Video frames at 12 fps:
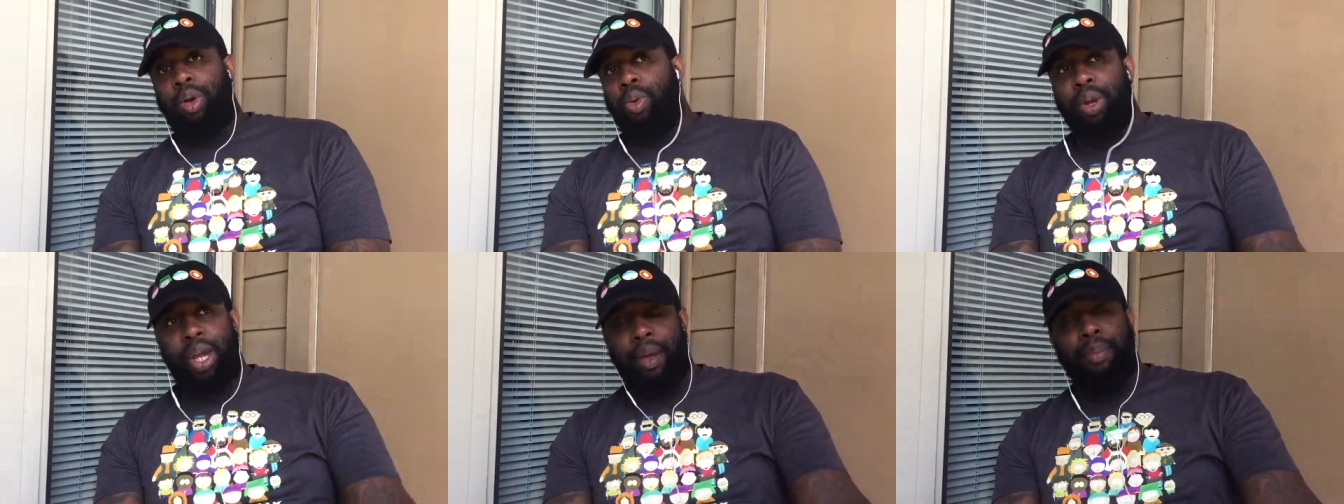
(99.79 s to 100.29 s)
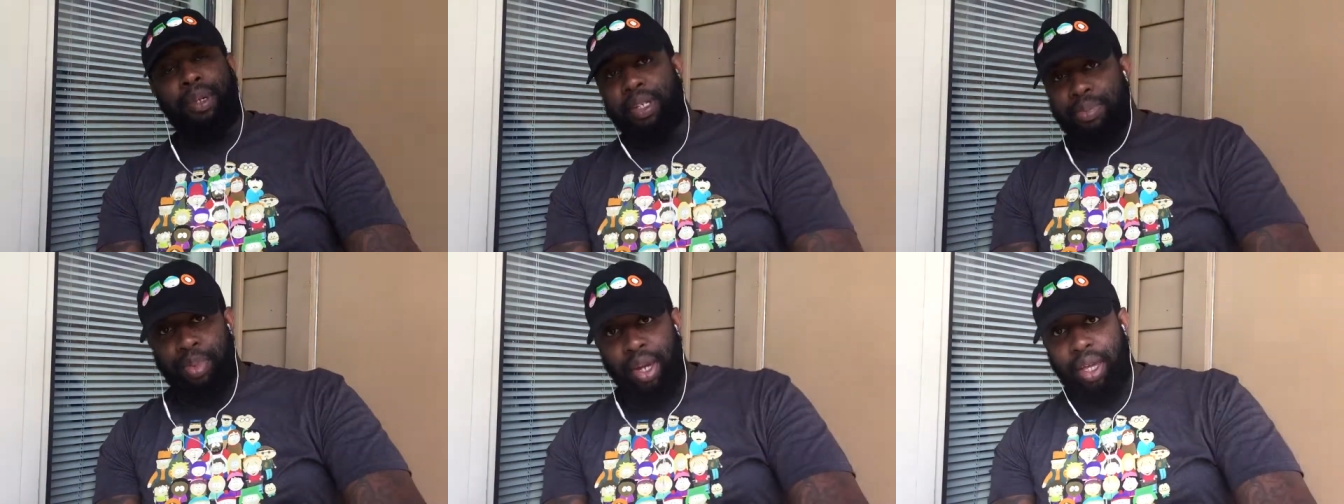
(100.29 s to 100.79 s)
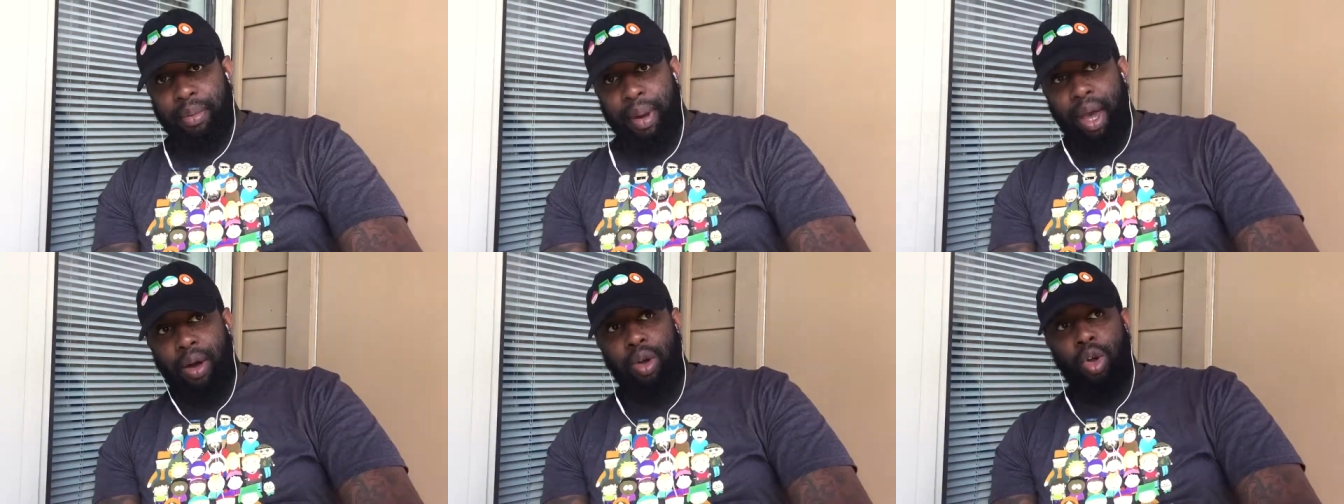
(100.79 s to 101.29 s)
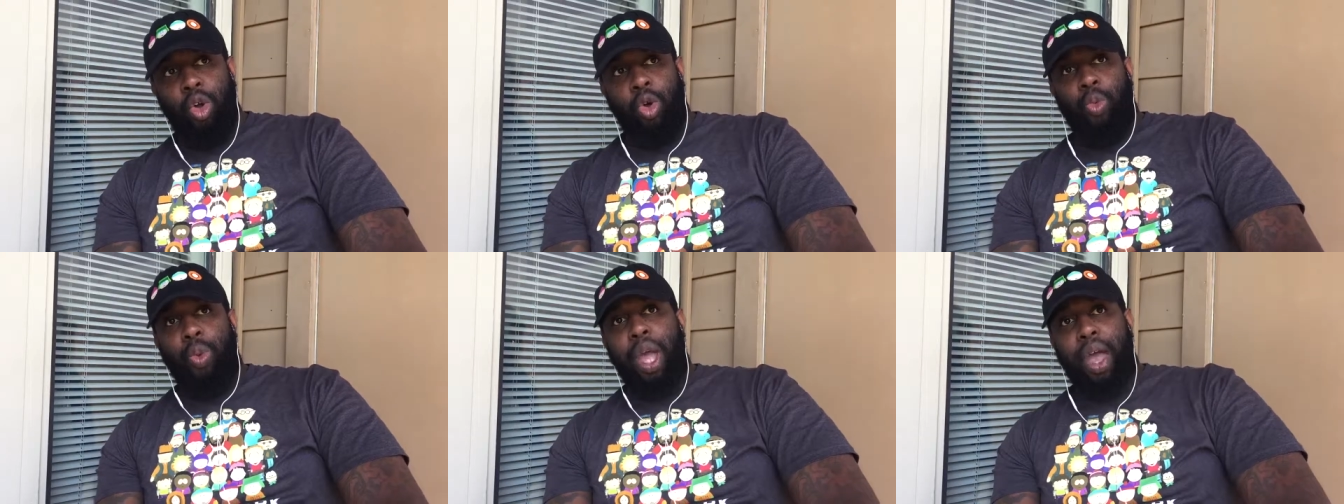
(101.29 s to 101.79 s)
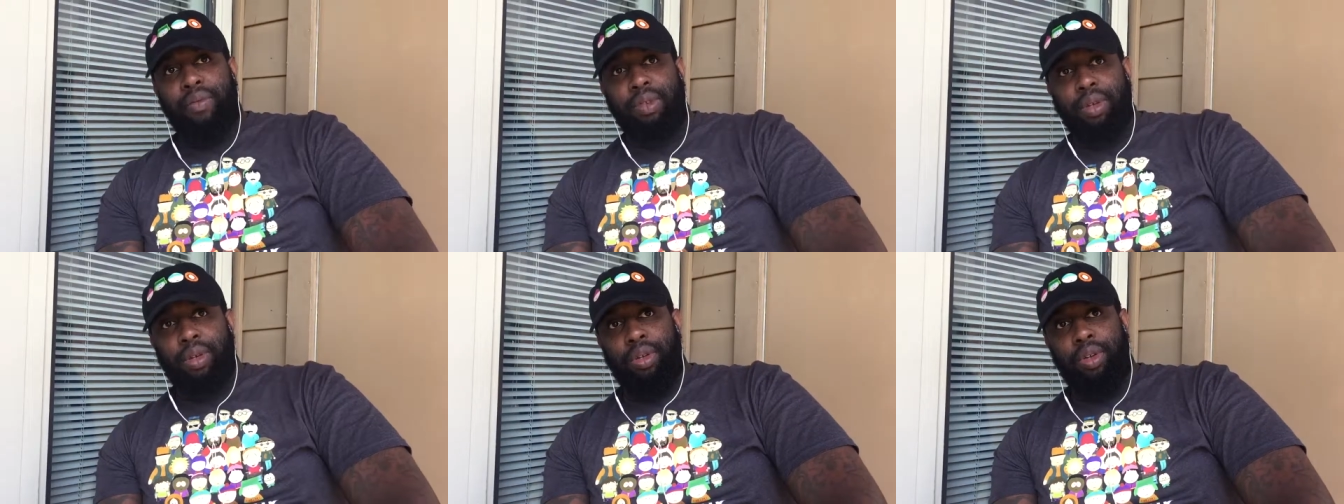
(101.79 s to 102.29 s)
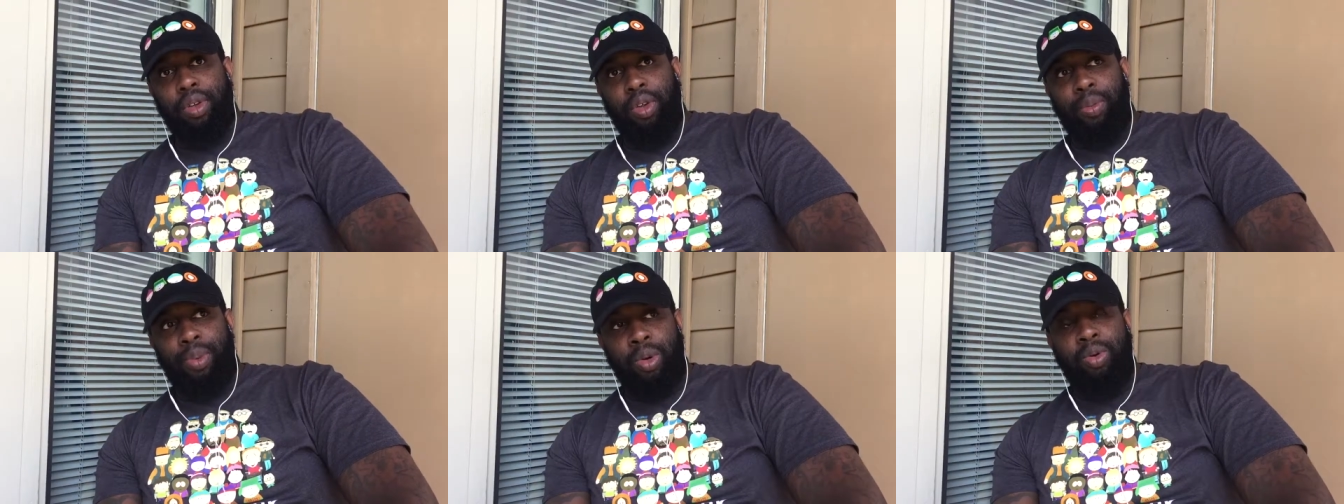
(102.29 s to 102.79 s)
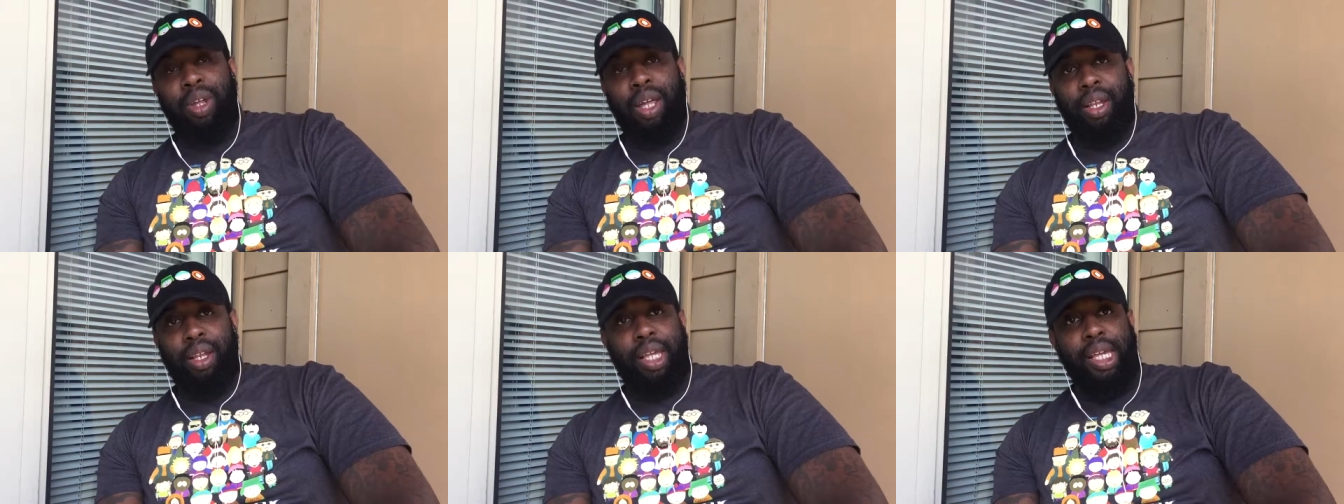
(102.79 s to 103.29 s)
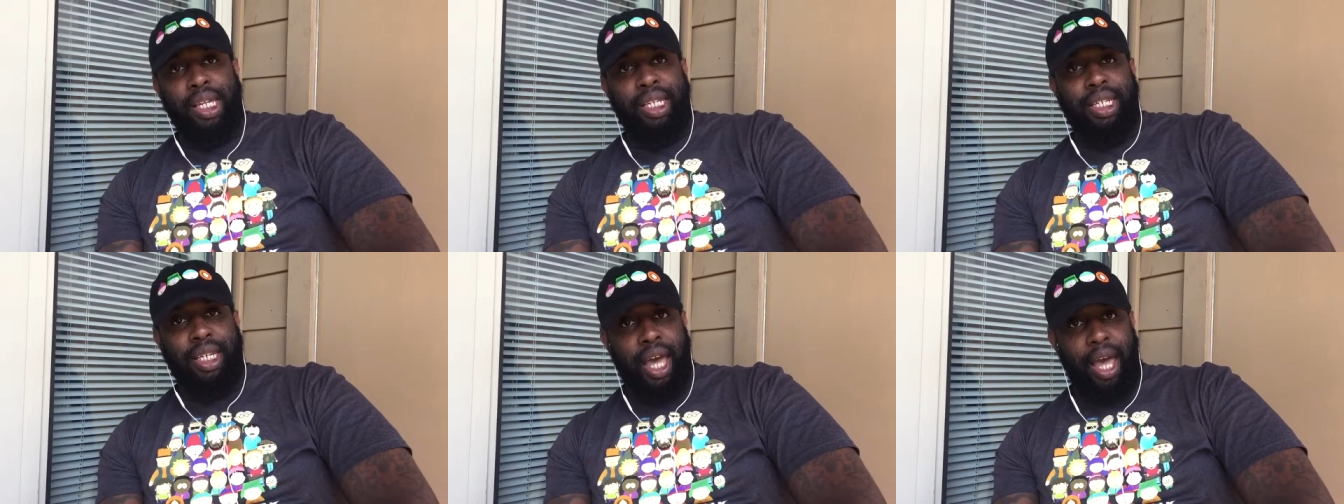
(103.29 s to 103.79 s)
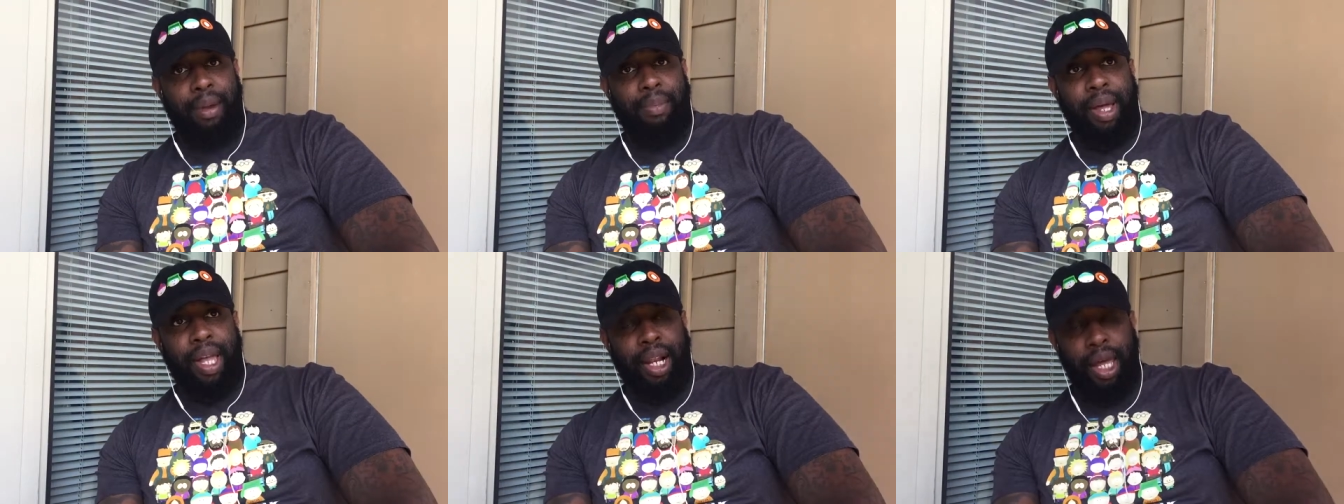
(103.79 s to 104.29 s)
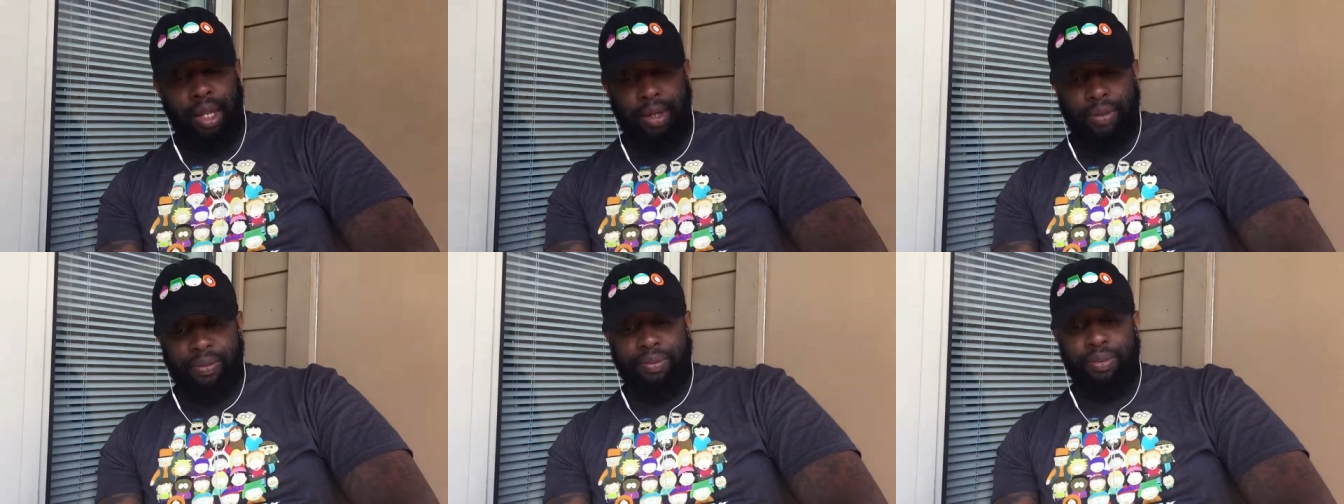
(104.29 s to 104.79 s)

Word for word: No, we can't just break them out you have to prove that he's not Black Lightning.